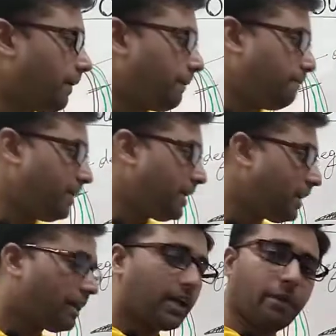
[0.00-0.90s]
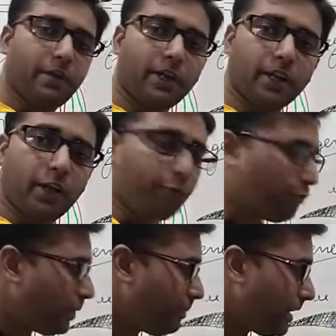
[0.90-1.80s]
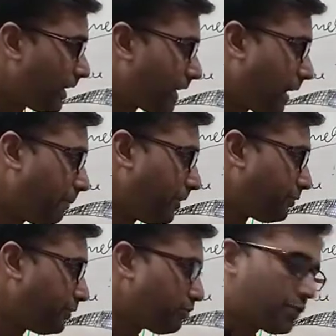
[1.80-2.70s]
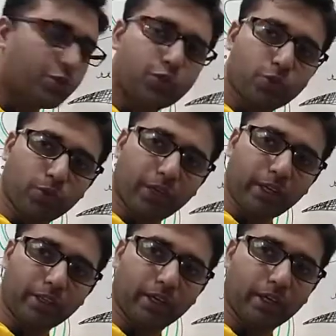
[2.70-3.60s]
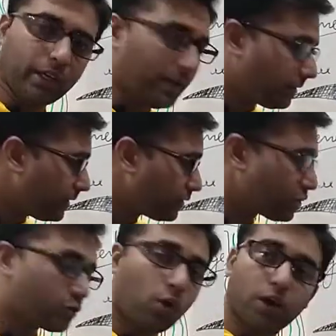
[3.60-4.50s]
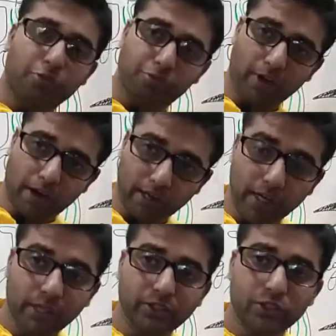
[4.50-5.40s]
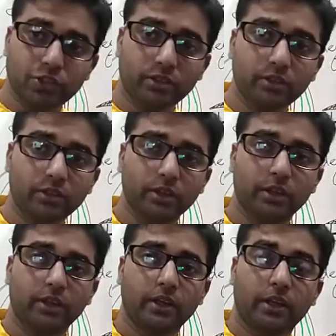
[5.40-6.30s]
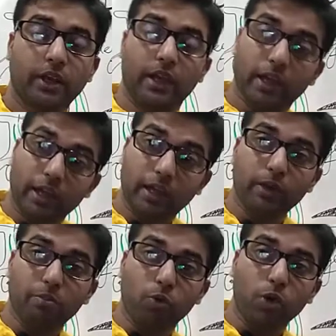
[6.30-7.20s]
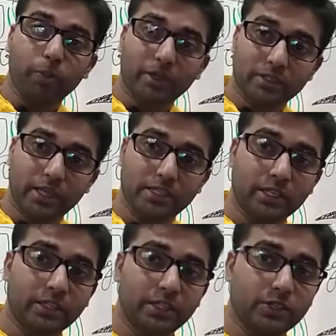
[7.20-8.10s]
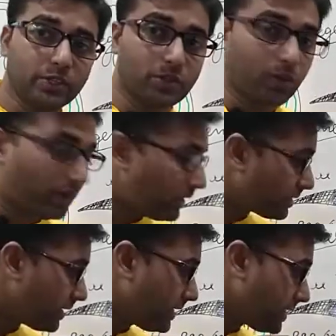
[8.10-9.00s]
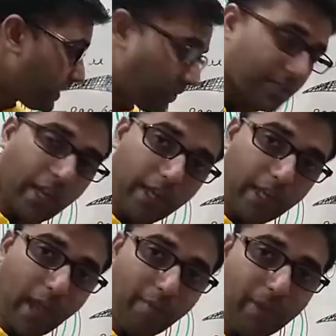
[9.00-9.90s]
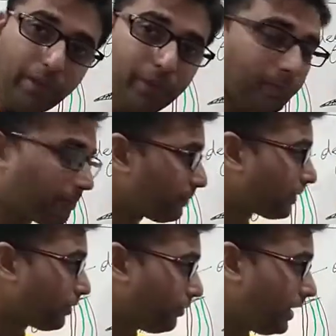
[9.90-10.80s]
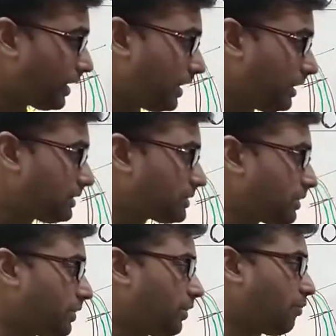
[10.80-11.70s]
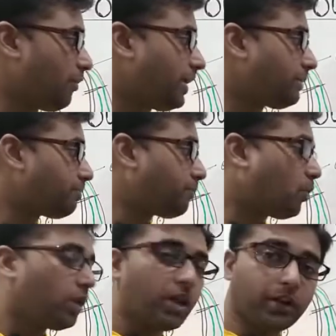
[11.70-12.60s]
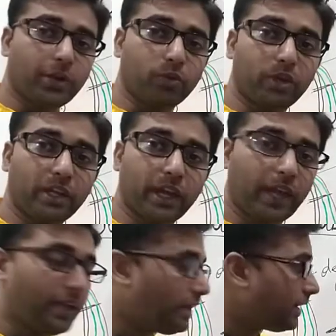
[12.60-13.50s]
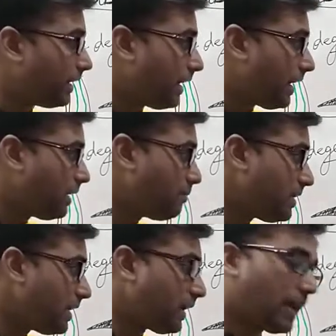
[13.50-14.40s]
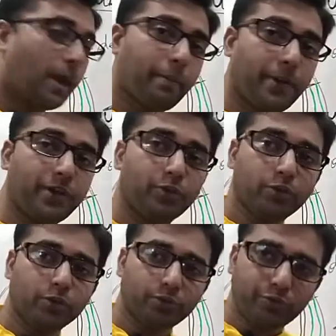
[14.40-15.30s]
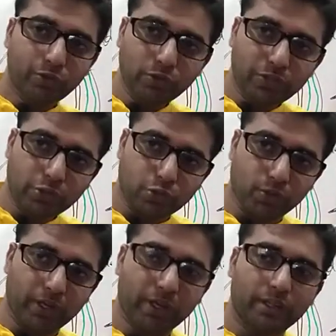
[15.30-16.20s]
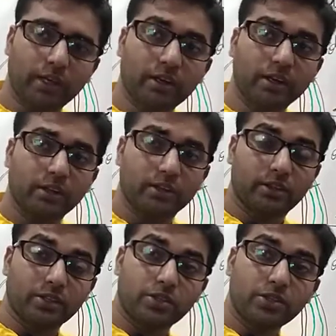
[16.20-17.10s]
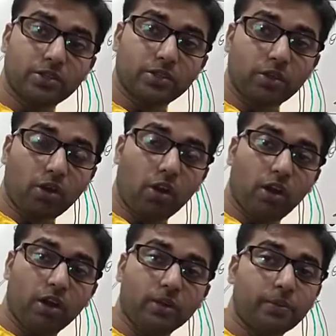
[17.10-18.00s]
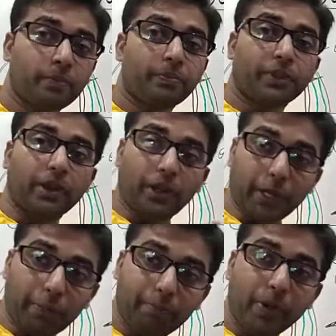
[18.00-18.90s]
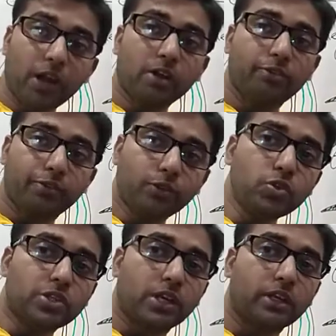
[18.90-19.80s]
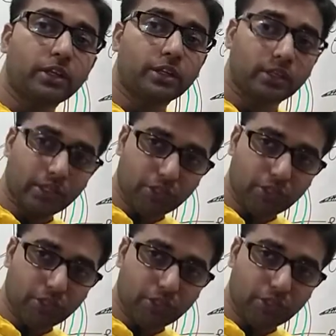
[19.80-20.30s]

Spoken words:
male gamete and female gamete fuses together, this is called fertilization, and more precisely this is known as syngamy. Whereas when polar nuclei and male gamete fuses together, this is called triple fusion.